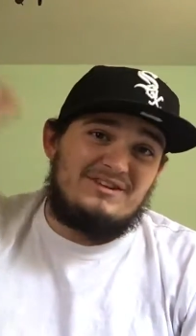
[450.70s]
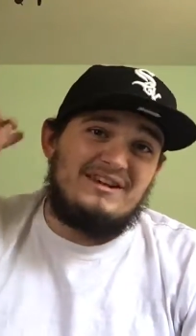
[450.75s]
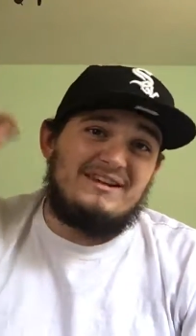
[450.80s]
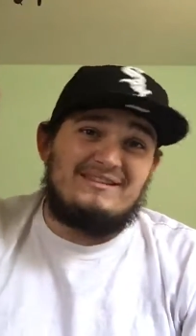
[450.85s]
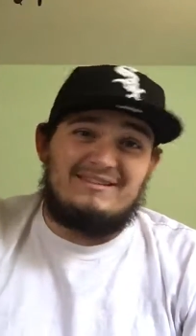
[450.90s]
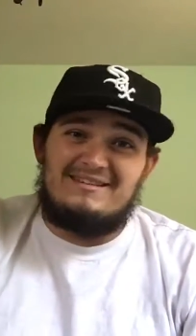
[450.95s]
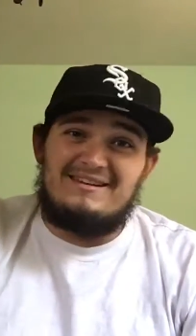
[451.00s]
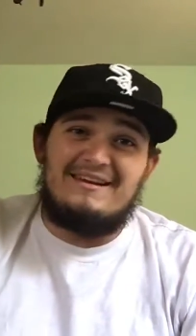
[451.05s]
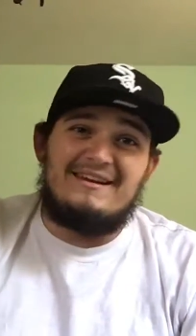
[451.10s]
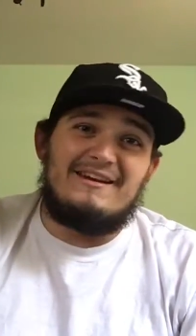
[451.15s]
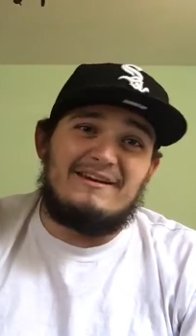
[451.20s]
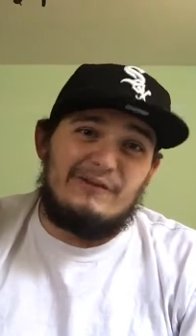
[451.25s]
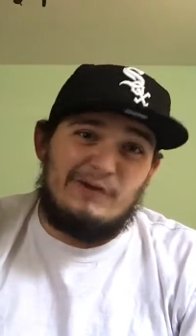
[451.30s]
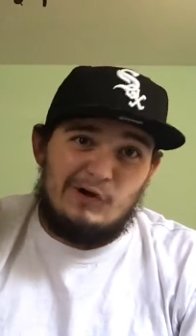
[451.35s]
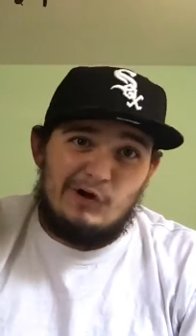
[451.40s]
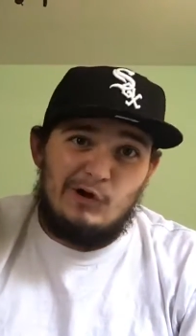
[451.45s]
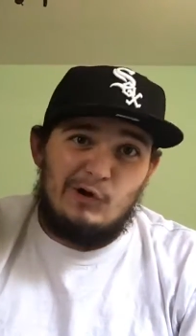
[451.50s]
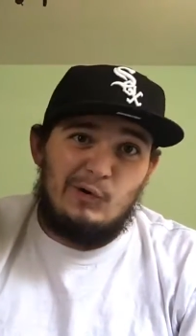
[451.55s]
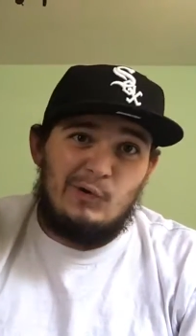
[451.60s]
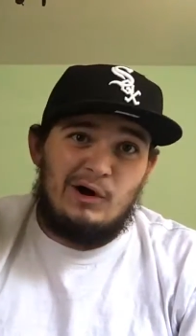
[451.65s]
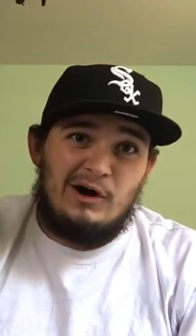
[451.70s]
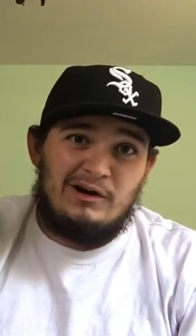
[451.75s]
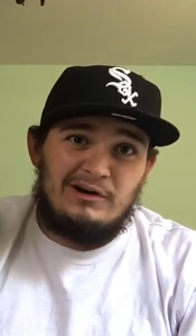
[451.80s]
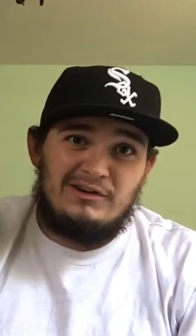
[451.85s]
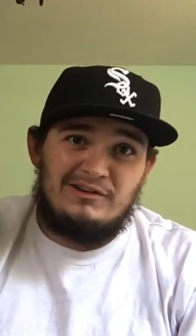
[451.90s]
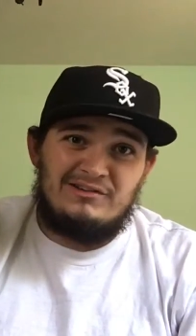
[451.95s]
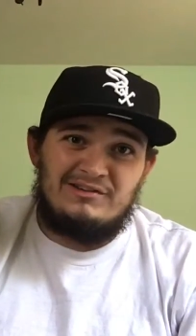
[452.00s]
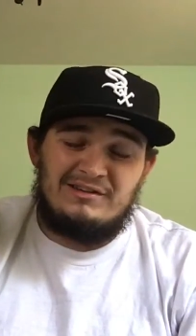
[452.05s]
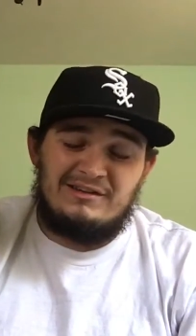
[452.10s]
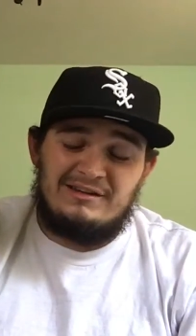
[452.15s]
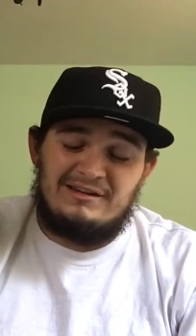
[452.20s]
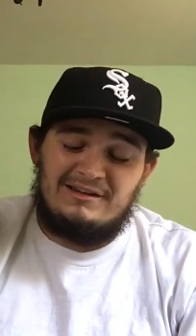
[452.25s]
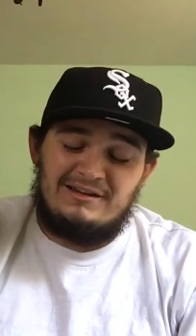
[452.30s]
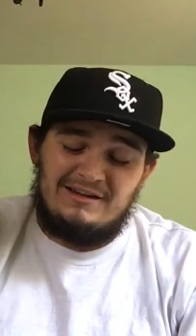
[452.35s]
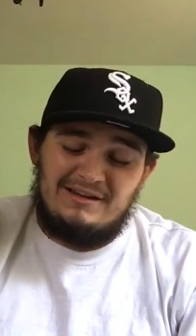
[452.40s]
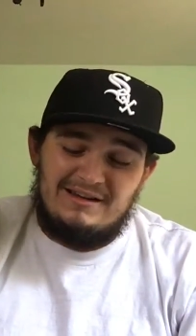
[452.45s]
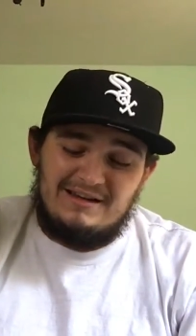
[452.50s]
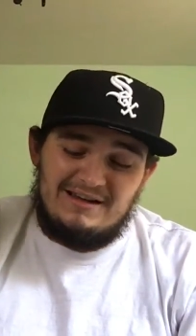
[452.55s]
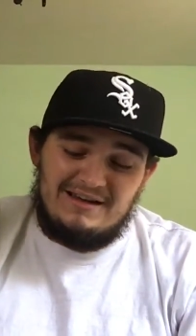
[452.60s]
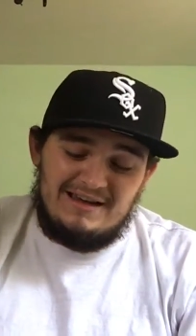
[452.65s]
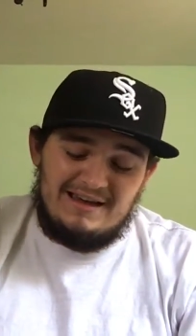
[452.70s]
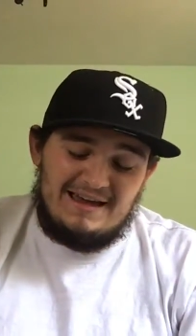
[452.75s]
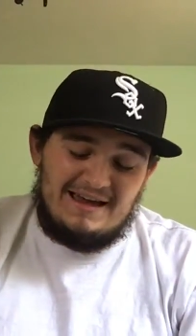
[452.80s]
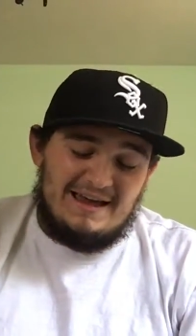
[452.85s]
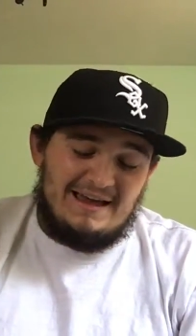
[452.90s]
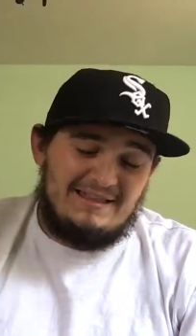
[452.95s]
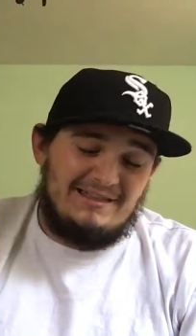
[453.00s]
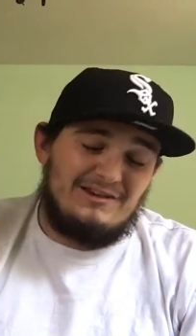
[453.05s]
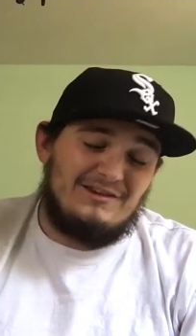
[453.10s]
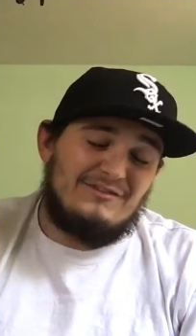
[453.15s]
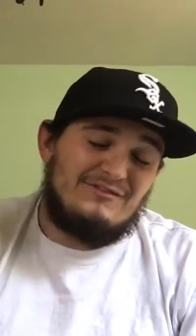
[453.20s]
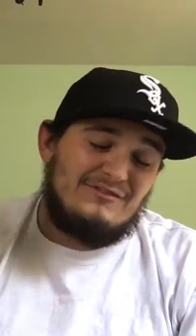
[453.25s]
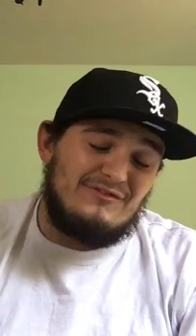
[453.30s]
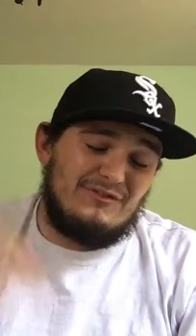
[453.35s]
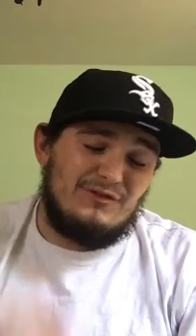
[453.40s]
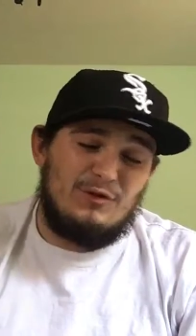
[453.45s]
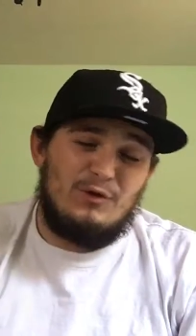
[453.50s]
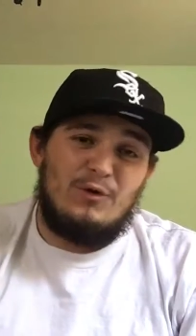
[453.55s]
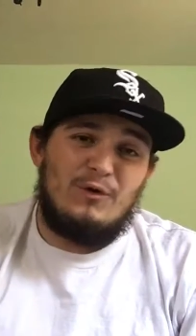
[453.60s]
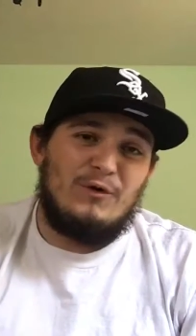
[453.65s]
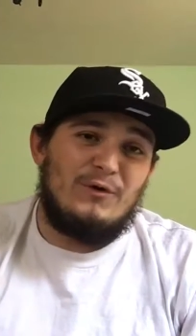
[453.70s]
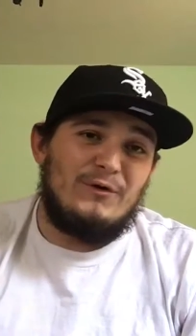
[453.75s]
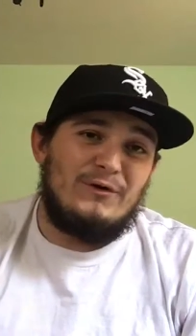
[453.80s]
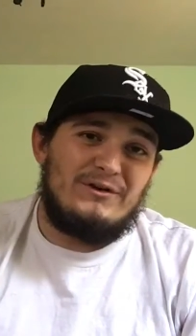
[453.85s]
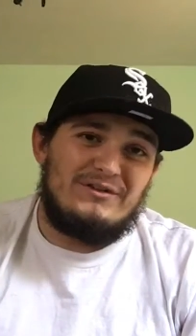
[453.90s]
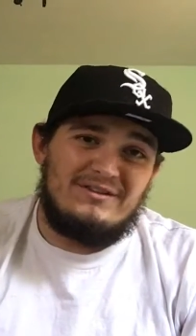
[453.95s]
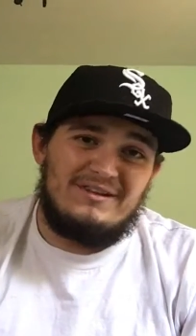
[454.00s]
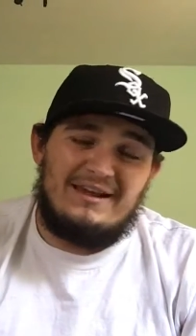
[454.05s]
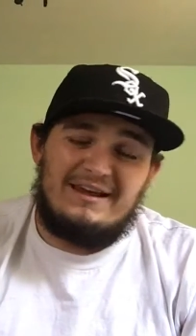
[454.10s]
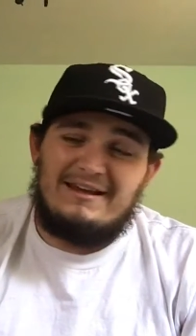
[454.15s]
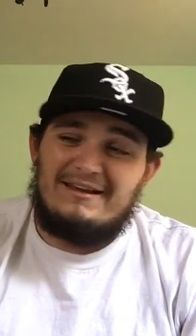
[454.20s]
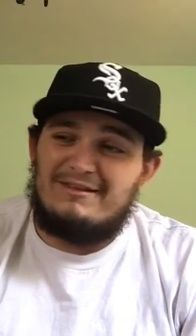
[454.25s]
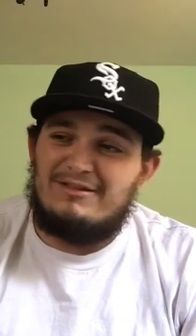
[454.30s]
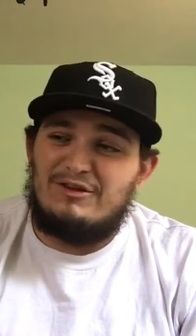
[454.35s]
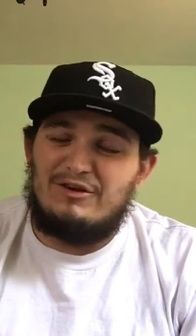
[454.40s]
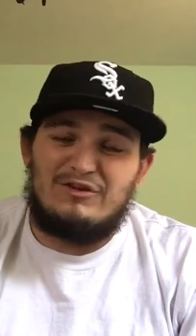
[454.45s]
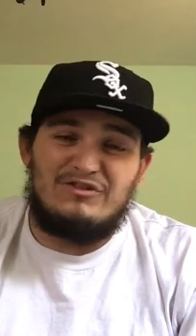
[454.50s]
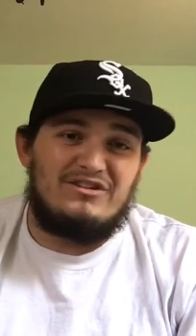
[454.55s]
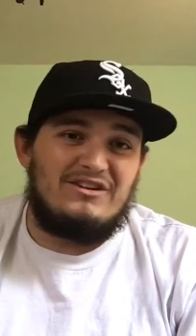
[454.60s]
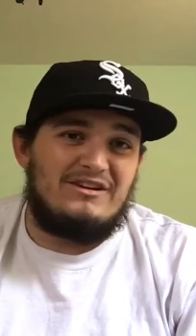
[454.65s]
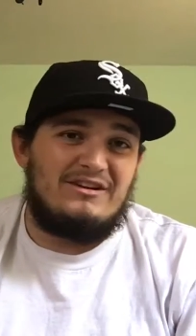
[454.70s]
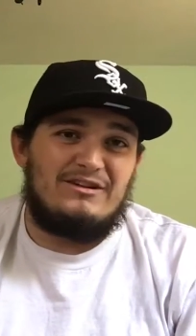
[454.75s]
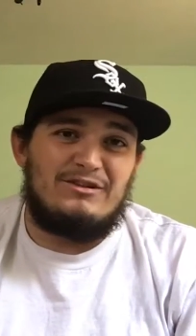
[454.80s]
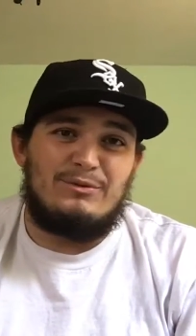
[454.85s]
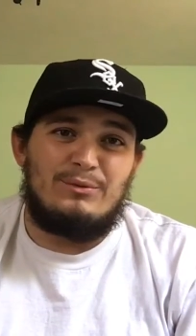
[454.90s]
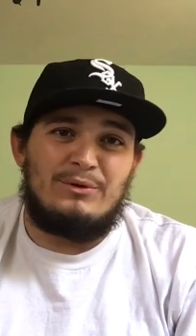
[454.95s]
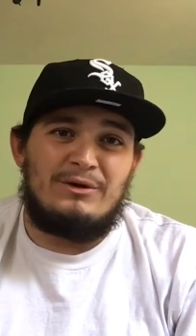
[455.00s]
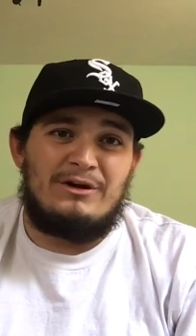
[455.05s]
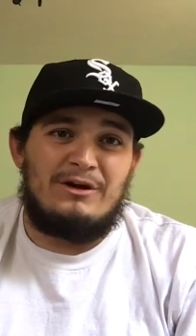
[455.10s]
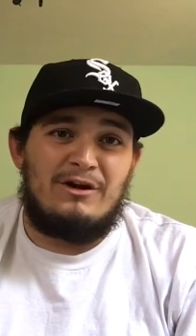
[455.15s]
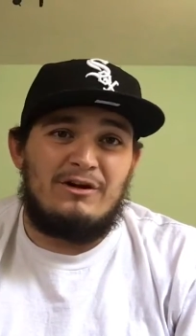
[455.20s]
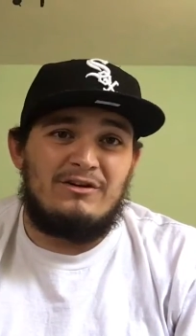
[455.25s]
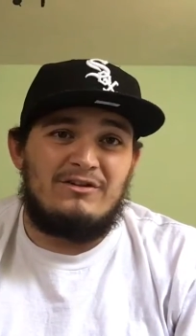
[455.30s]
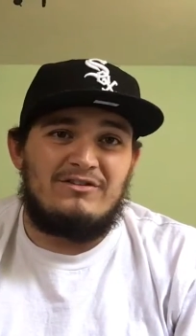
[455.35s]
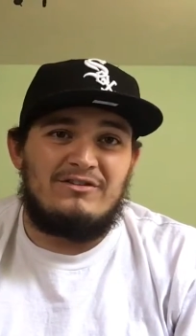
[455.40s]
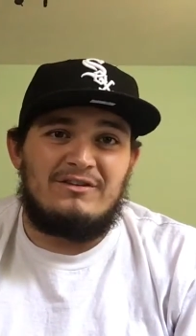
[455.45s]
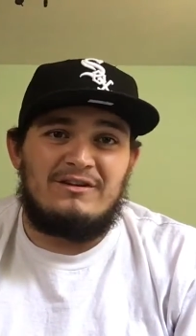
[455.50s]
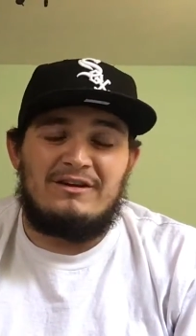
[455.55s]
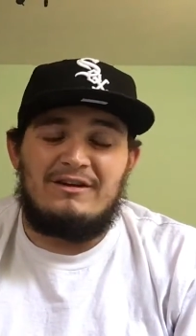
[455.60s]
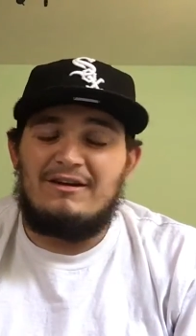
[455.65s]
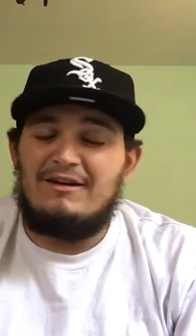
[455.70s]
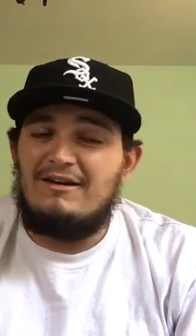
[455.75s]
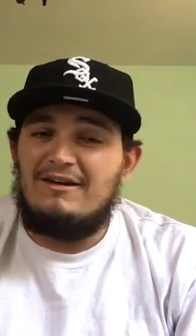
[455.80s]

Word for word: 16 and 0, honestly, and their floor is like 13 and 3, honestly.